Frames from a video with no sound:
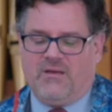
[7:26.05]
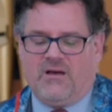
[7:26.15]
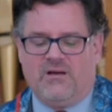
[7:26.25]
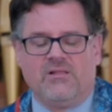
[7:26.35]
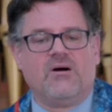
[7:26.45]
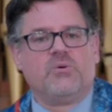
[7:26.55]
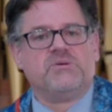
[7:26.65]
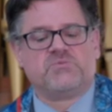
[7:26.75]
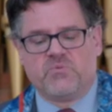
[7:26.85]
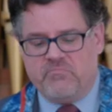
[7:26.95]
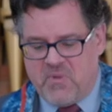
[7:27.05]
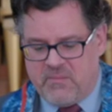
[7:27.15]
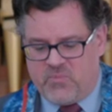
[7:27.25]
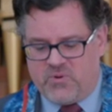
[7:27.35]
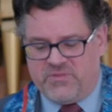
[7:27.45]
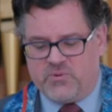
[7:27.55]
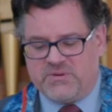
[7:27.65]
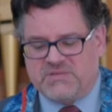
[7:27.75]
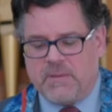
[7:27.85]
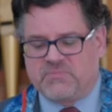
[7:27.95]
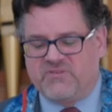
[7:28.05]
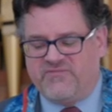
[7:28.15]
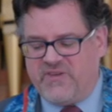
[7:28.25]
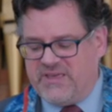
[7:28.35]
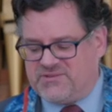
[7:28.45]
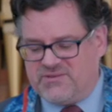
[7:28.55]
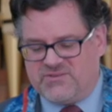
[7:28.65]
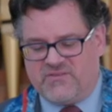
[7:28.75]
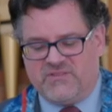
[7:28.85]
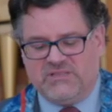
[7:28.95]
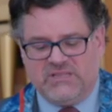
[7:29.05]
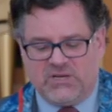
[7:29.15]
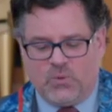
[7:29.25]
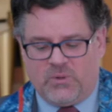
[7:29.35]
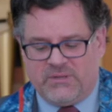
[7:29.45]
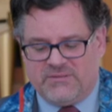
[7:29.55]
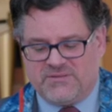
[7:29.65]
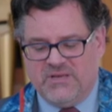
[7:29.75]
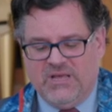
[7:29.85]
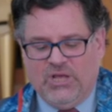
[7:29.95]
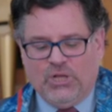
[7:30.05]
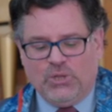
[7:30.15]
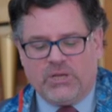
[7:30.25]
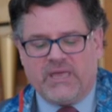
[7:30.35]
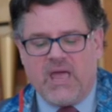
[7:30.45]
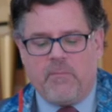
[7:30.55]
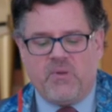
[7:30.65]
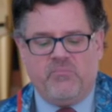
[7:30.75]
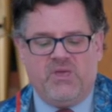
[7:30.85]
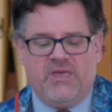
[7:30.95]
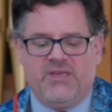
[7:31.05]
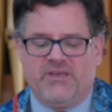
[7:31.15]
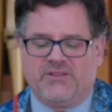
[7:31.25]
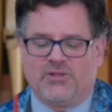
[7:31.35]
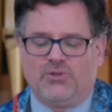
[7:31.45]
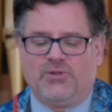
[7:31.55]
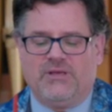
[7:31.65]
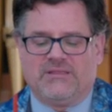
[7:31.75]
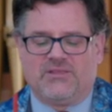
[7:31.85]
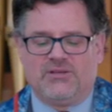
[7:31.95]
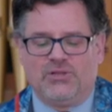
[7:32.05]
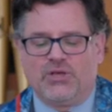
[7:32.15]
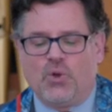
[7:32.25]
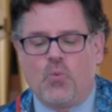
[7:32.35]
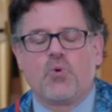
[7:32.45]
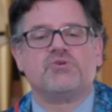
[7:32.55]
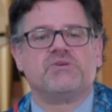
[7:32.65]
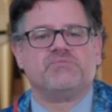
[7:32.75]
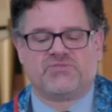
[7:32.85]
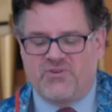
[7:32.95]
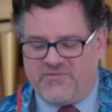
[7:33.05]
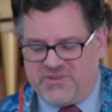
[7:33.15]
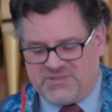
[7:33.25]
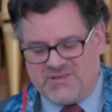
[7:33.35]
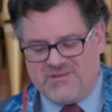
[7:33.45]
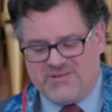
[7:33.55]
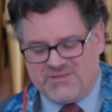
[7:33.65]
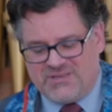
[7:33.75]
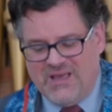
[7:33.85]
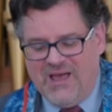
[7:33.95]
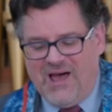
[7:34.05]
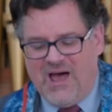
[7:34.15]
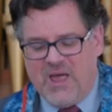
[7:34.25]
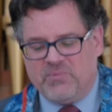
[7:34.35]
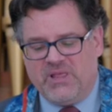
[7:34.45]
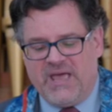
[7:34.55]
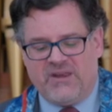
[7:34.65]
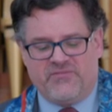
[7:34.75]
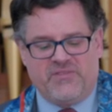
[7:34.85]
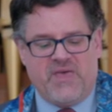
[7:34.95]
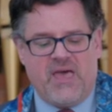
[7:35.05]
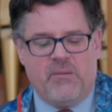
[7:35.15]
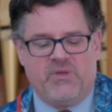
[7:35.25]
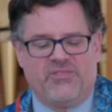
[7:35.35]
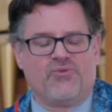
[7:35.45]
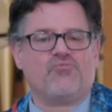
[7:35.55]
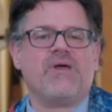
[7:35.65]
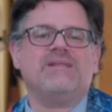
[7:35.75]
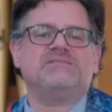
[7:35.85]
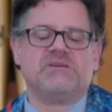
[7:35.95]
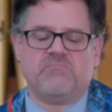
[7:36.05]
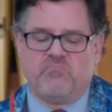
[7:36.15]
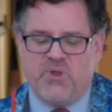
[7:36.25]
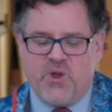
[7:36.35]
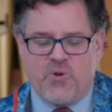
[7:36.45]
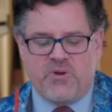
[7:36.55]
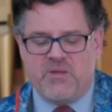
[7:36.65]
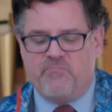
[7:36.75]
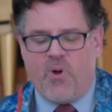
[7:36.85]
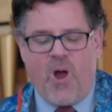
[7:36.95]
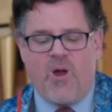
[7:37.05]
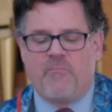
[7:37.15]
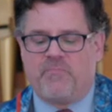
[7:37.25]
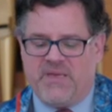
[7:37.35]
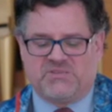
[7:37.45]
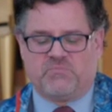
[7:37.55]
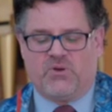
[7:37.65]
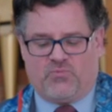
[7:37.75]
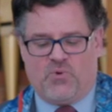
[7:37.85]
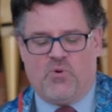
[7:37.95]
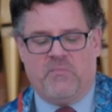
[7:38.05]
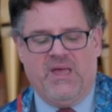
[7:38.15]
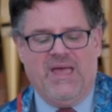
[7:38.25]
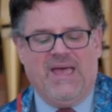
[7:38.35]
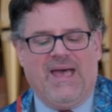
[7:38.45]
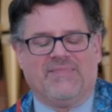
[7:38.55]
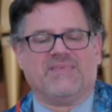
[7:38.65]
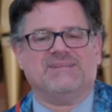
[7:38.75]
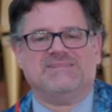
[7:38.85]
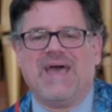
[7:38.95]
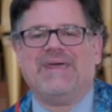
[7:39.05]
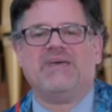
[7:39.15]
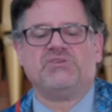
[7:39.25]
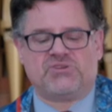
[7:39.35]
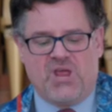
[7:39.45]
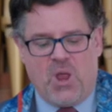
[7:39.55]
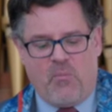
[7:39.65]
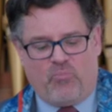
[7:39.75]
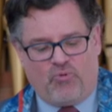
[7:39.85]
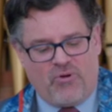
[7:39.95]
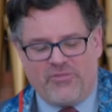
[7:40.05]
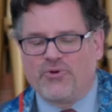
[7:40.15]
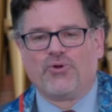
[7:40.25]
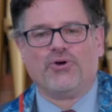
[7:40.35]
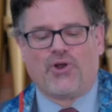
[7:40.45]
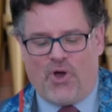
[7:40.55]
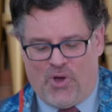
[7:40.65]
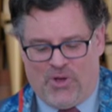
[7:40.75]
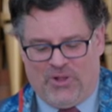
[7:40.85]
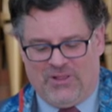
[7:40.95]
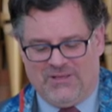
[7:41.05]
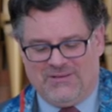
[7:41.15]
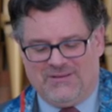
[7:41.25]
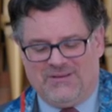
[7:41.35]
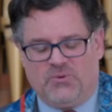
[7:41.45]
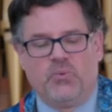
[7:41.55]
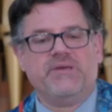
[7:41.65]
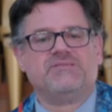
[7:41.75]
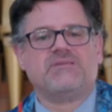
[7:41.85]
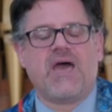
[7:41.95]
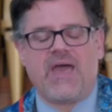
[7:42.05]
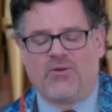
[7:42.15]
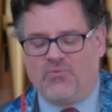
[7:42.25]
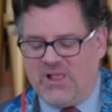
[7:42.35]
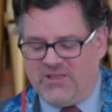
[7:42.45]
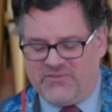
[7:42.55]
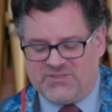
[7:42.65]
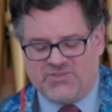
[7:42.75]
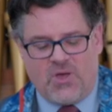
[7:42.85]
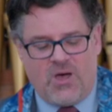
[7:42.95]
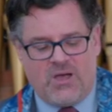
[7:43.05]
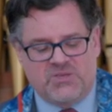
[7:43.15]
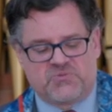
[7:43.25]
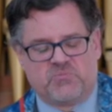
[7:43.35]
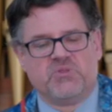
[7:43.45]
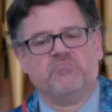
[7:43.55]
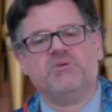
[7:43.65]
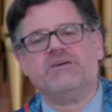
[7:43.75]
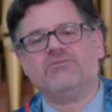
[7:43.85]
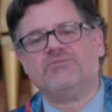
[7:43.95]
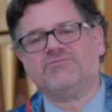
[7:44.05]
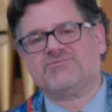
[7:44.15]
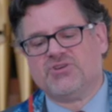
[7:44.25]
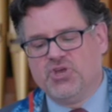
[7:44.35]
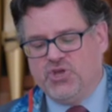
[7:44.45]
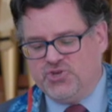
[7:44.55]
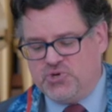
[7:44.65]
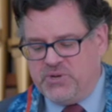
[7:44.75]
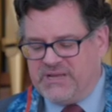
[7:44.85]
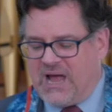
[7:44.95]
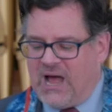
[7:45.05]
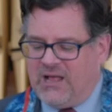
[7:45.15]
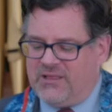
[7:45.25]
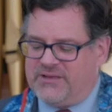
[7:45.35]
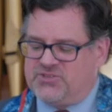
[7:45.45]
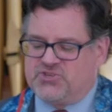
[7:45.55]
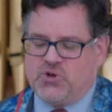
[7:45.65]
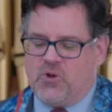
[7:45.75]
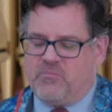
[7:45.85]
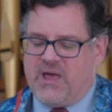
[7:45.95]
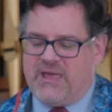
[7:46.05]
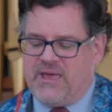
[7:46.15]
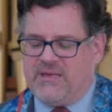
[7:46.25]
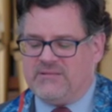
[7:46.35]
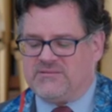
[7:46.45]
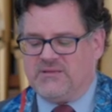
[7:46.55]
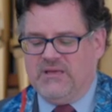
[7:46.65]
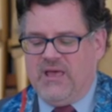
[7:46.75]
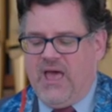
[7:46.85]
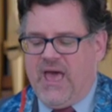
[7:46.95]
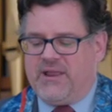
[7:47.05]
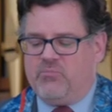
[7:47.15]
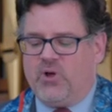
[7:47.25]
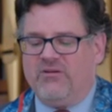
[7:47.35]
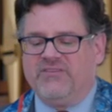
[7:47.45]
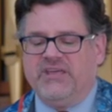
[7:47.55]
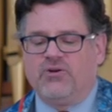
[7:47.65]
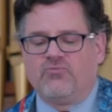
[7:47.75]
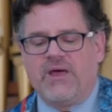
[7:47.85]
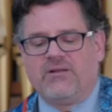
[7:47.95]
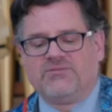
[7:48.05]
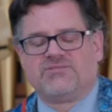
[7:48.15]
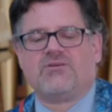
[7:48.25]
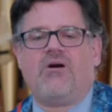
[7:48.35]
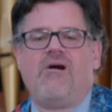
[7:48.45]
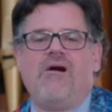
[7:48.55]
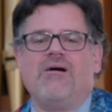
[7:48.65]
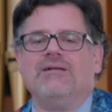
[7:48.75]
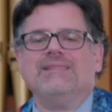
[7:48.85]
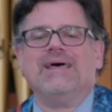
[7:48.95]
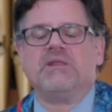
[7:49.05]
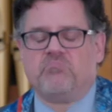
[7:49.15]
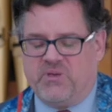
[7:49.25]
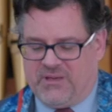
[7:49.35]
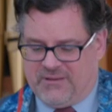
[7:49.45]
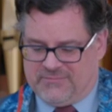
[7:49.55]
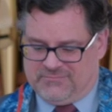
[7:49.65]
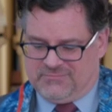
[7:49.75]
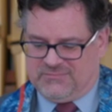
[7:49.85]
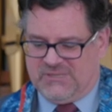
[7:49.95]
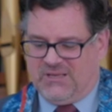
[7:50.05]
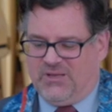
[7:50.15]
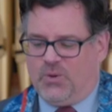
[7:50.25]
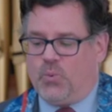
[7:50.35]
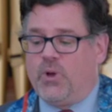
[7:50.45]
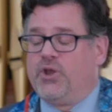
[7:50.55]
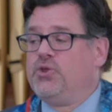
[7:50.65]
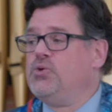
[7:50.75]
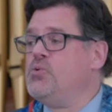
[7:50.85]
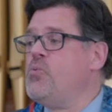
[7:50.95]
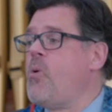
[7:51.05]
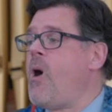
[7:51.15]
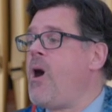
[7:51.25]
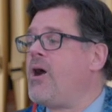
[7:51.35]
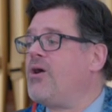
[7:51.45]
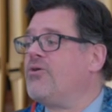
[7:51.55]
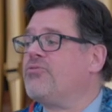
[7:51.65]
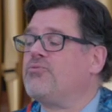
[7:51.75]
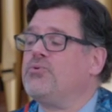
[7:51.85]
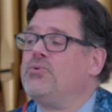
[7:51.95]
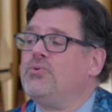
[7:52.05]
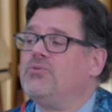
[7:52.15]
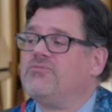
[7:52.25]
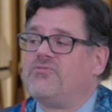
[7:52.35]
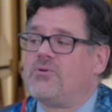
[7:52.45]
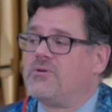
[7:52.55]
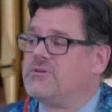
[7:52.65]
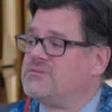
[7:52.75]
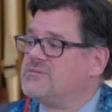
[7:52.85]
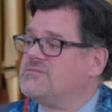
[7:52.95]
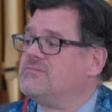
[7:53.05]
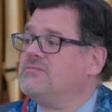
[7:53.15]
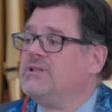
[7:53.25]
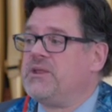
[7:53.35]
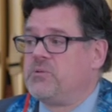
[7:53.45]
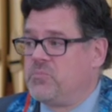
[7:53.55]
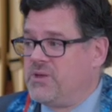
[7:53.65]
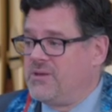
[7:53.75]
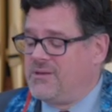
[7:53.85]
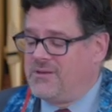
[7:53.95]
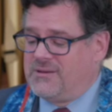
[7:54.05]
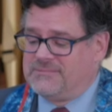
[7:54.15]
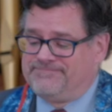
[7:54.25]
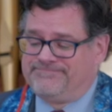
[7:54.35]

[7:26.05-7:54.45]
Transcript: I'll always remember the receptive faces of the little ones looking up at me at the little worship services I planned for them in the rented beery bar basement room at the Danish Brotherhood Hall. We sang relevant songs from the Beatles, Judy Collins, Joan Baez, and a Malvina Reynolds song, Let It Be. When you walk through the forest, let it be.